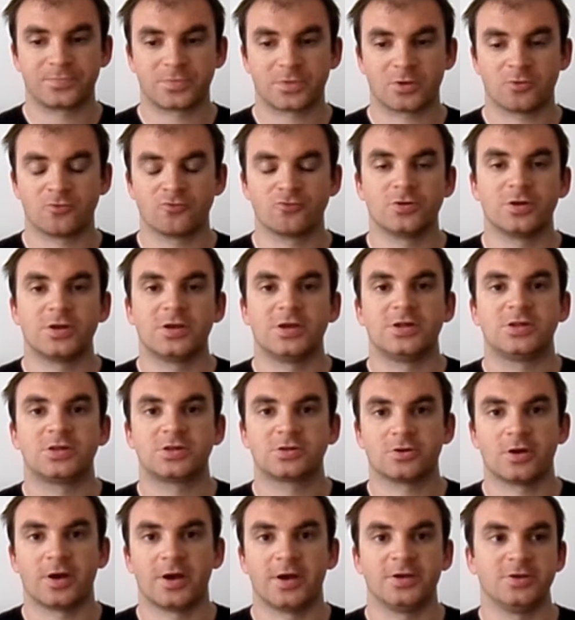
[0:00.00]
really
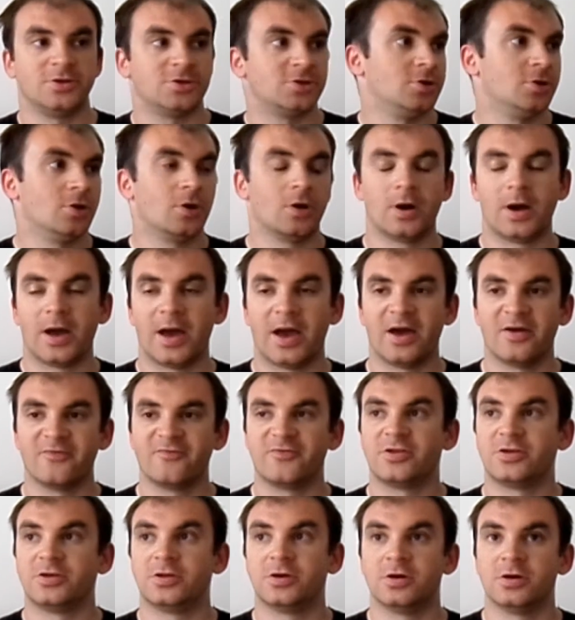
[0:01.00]
strange not
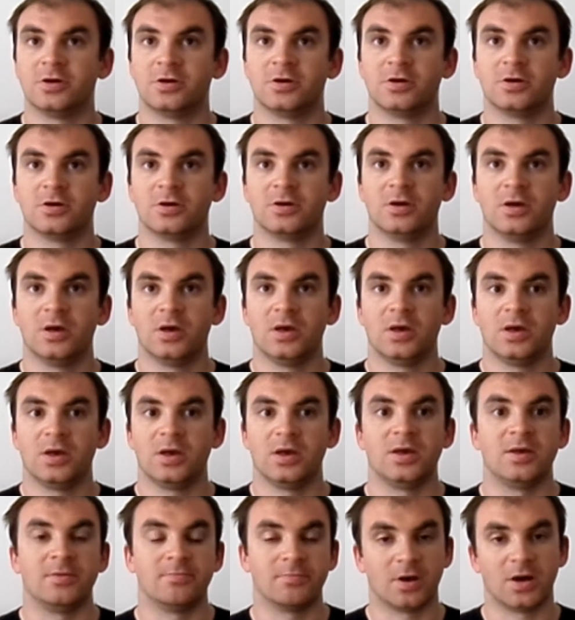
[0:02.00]
having her
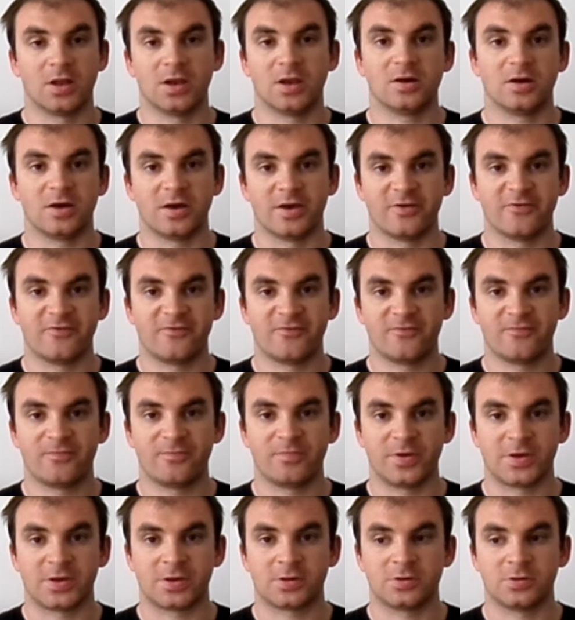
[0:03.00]
in my life
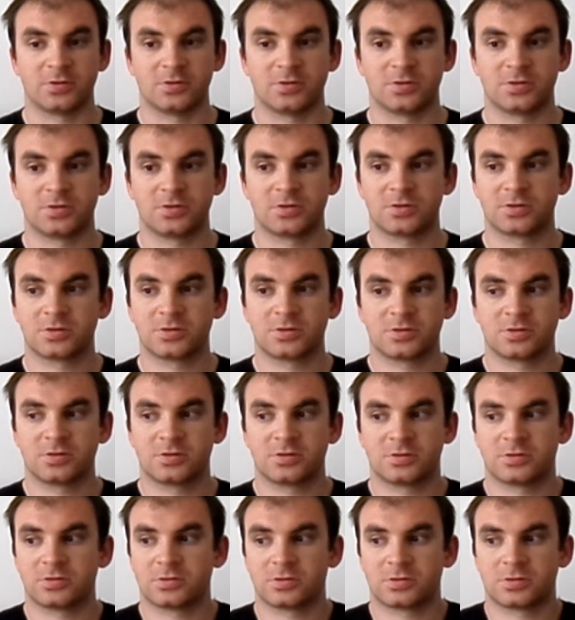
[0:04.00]
because
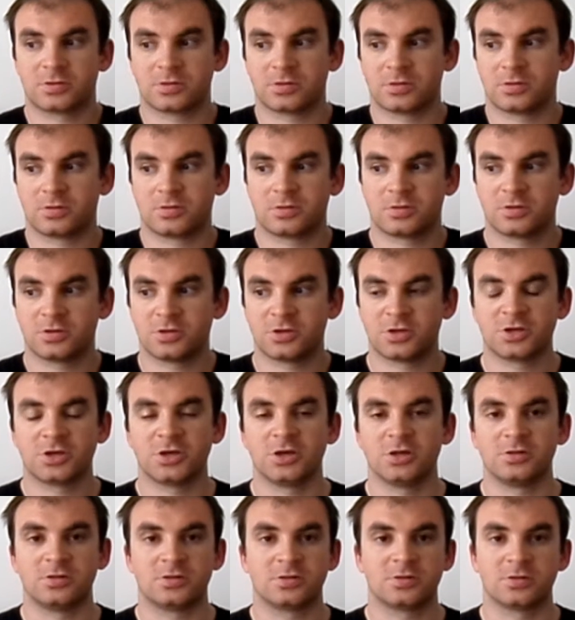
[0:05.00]

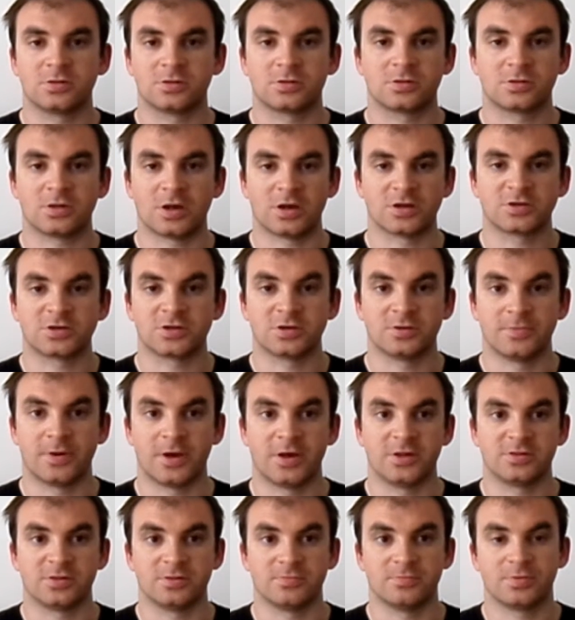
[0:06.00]
she's just such an
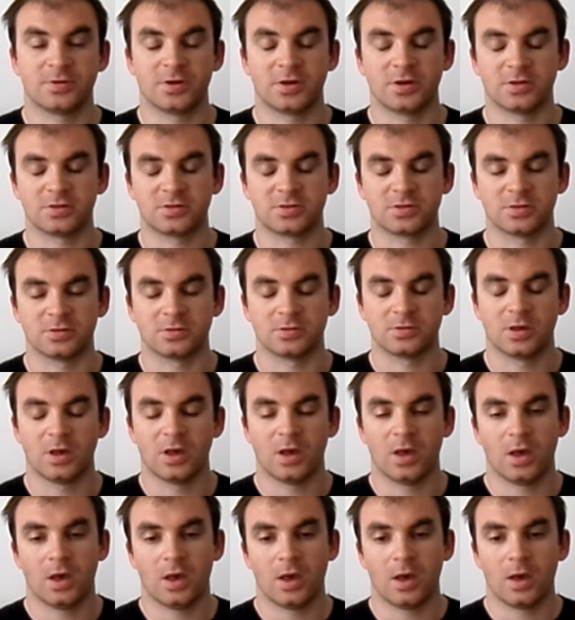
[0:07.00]
amazing person.
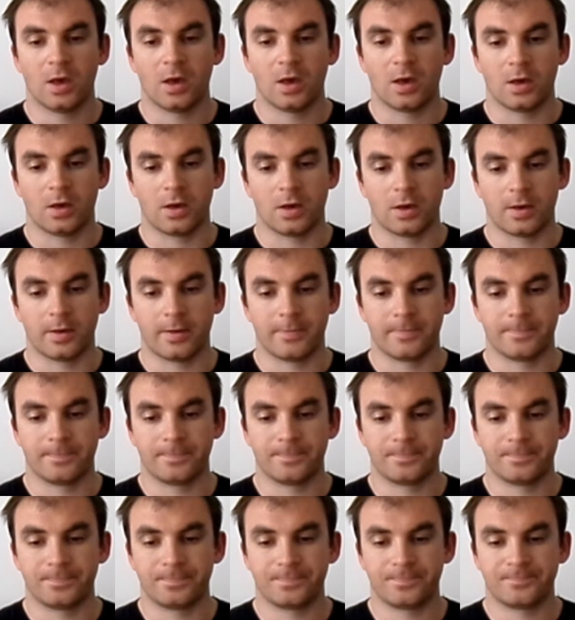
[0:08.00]

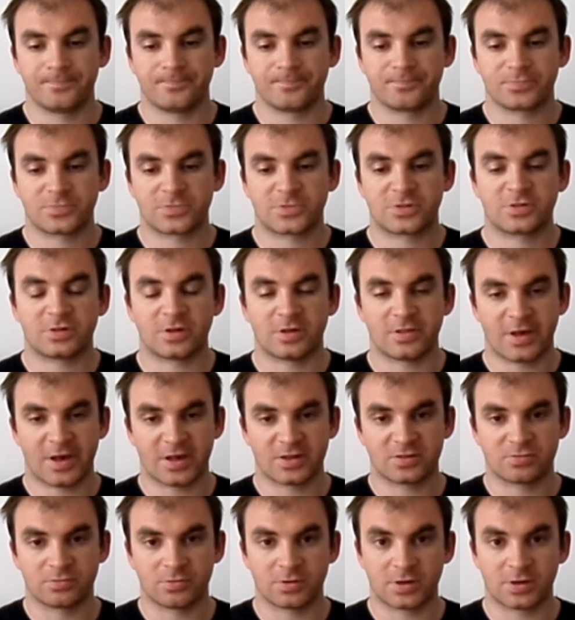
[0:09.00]
So that's